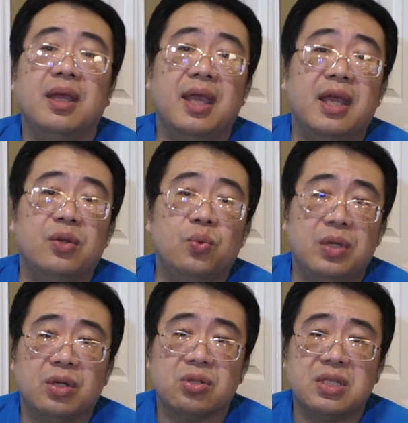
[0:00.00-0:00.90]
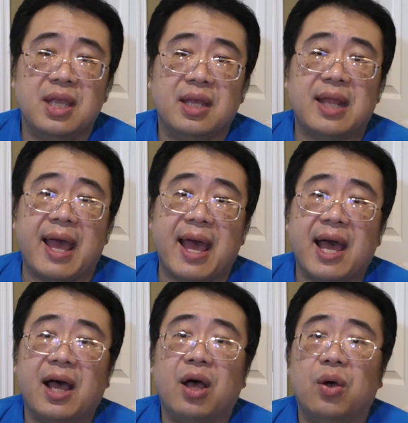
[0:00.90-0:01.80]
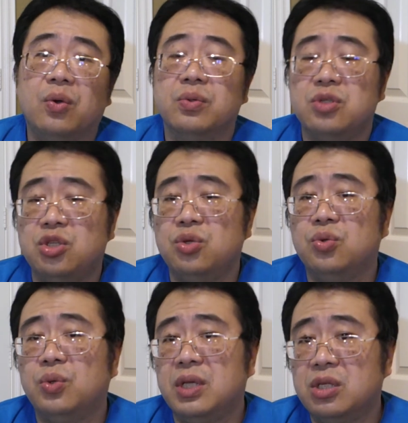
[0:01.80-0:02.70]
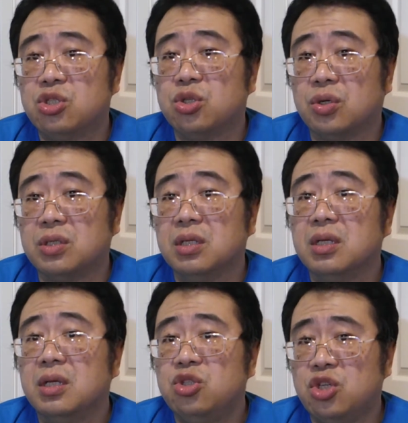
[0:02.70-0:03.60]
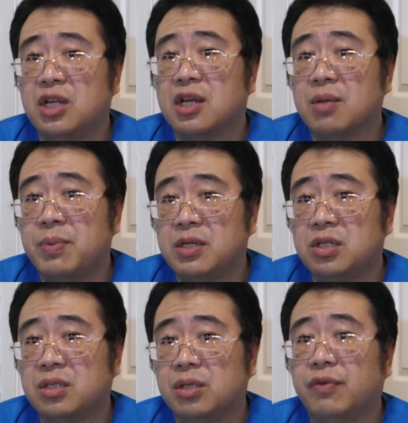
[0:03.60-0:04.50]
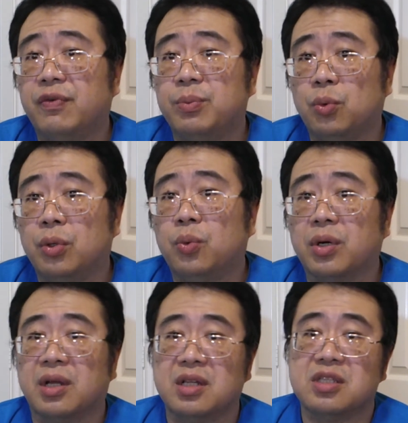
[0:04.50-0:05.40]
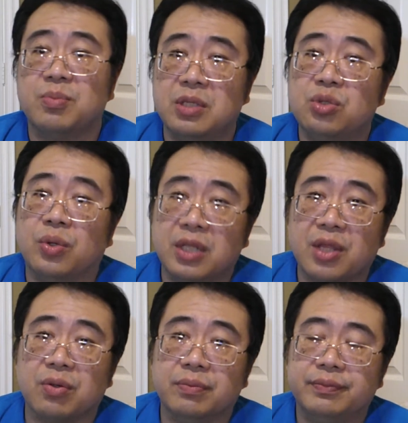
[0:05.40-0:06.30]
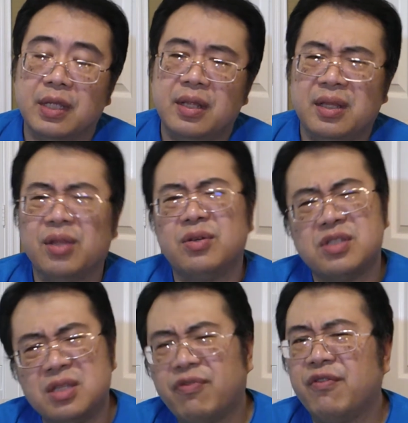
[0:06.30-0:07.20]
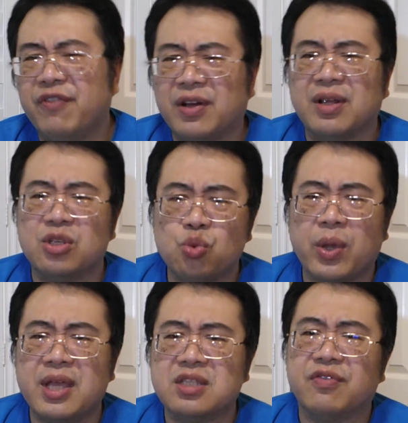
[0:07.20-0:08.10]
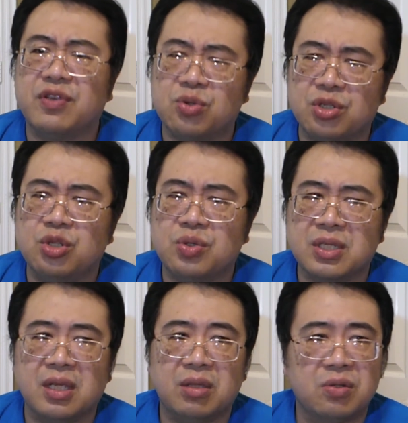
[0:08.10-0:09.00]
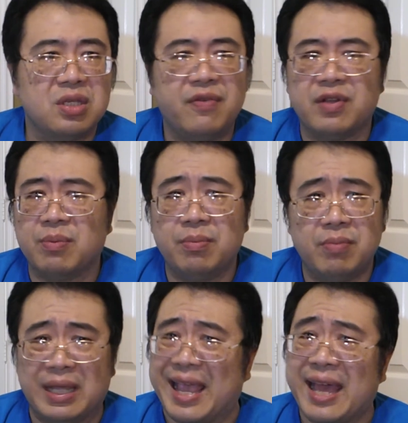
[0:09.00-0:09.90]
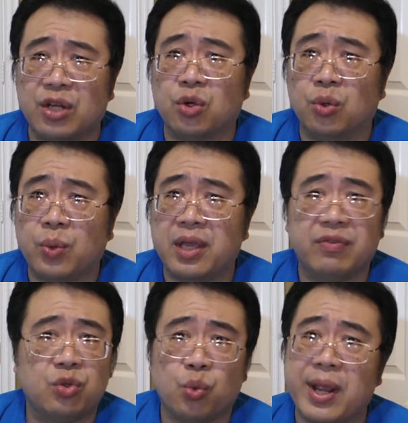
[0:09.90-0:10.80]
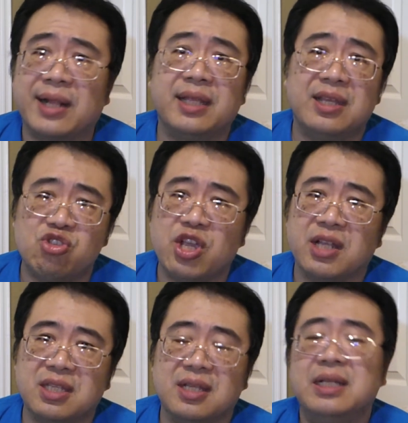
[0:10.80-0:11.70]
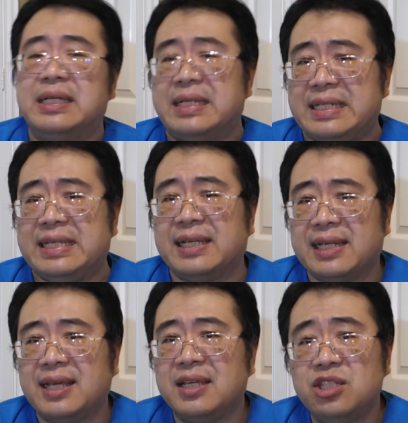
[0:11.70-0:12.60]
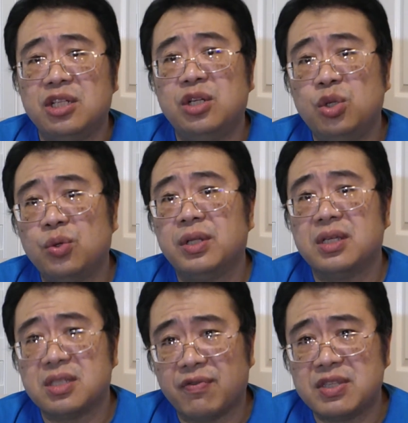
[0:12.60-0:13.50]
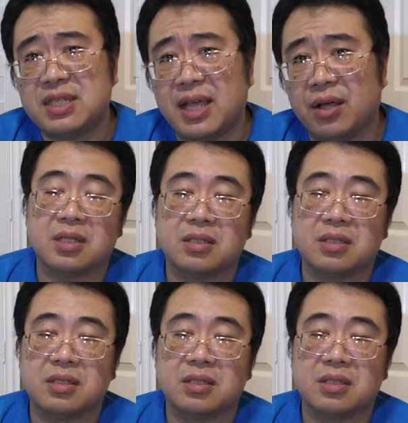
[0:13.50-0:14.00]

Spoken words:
and we understand how to insert genetic material from one organism into another. Now there's different various ways of introducing it. There's even a mechanical way of directly injecting DNA into the nucleus of a cell.